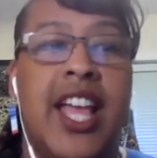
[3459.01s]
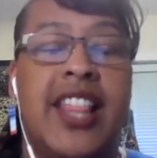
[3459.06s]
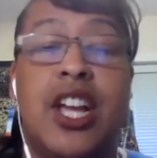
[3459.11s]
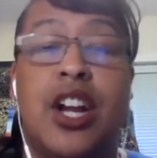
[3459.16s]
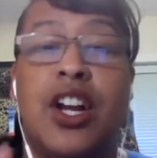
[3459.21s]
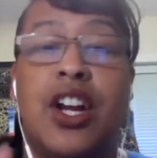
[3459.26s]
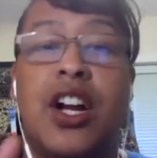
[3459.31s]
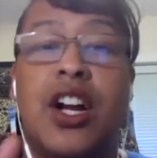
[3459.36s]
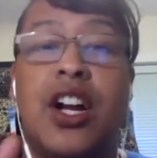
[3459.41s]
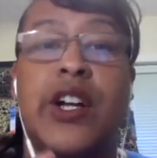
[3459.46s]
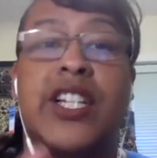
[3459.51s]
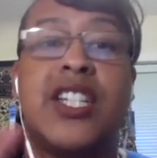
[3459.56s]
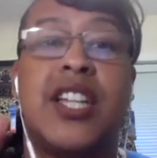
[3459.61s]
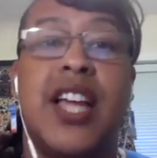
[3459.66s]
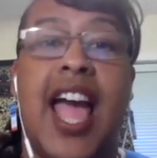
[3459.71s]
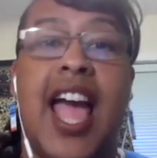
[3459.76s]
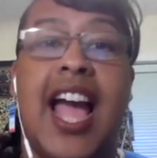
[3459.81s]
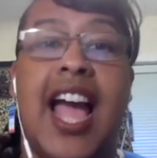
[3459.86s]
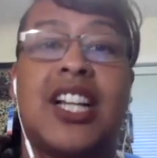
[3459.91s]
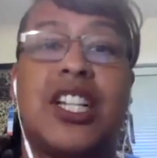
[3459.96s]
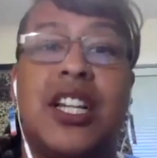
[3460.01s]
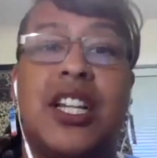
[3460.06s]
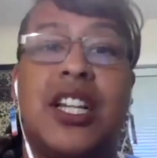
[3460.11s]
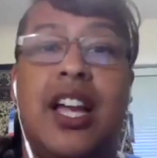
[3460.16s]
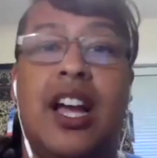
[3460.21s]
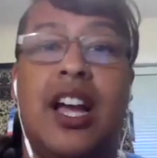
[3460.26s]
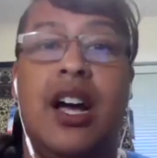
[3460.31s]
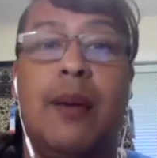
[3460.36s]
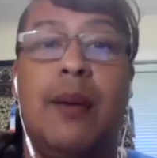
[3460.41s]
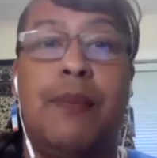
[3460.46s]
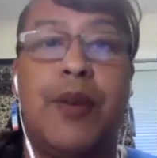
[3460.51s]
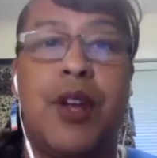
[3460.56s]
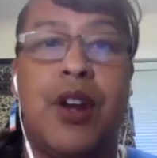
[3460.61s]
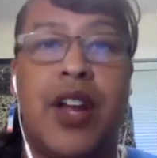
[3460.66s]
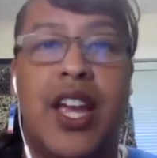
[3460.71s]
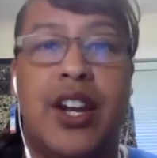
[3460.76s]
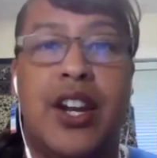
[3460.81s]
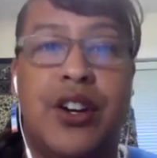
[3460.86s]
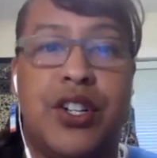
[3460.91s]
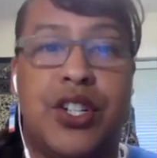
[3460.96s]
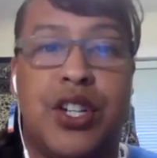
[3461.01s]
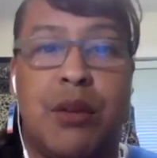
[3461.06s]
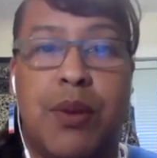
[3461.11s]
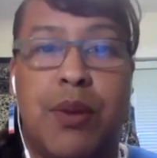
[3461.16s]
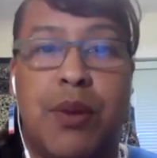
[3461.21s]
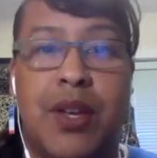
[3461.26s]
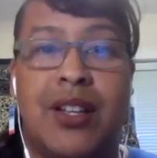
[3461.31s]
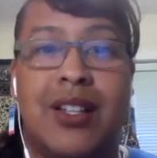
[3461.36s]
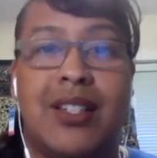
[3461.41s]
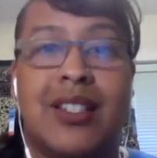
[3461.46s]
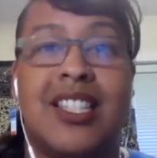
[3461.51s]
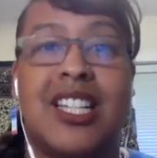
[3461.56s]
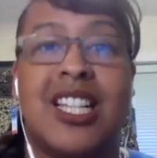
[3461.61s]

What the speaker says: They're going to actually up your energy bills,